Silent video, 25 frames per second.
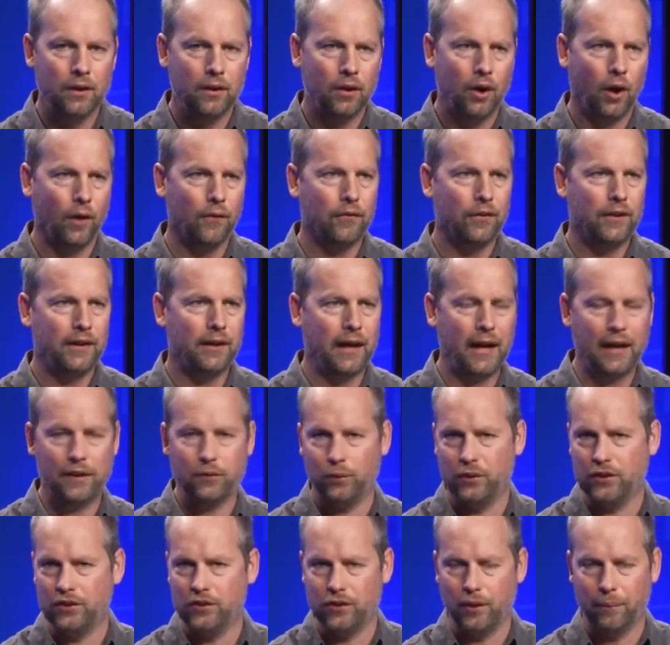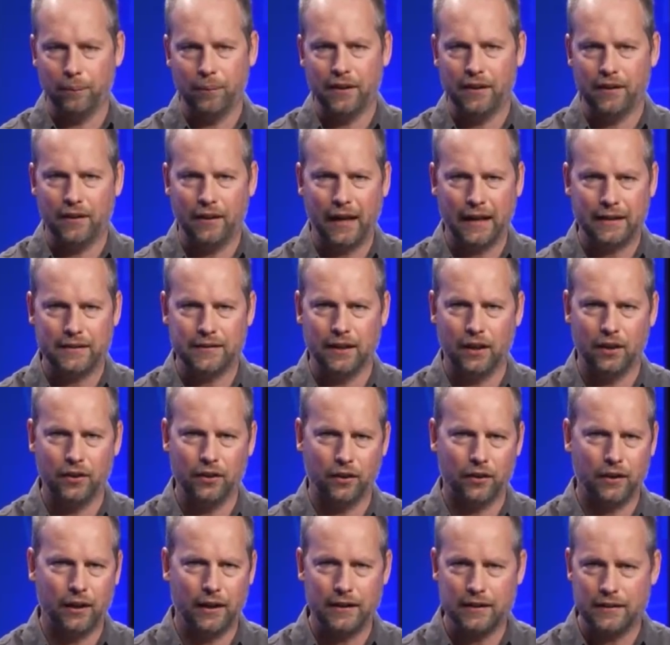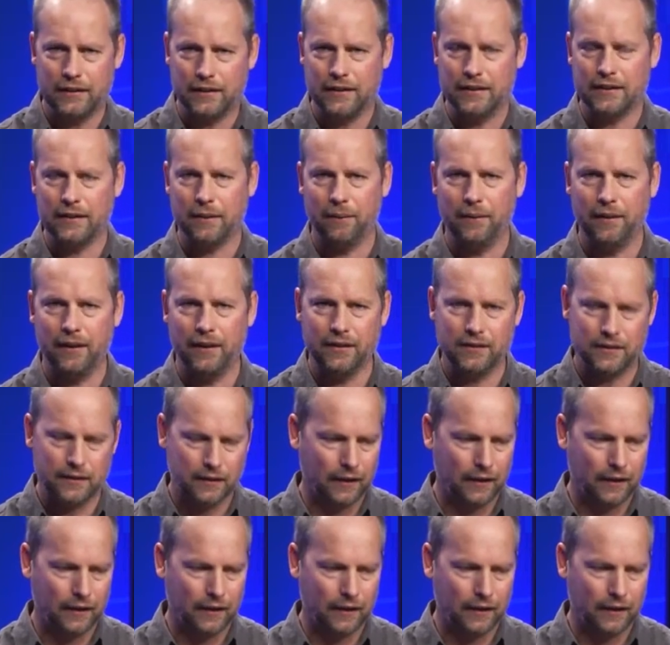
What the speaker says: Hopefully, as we jump into the Excel, you'll kind of see some of these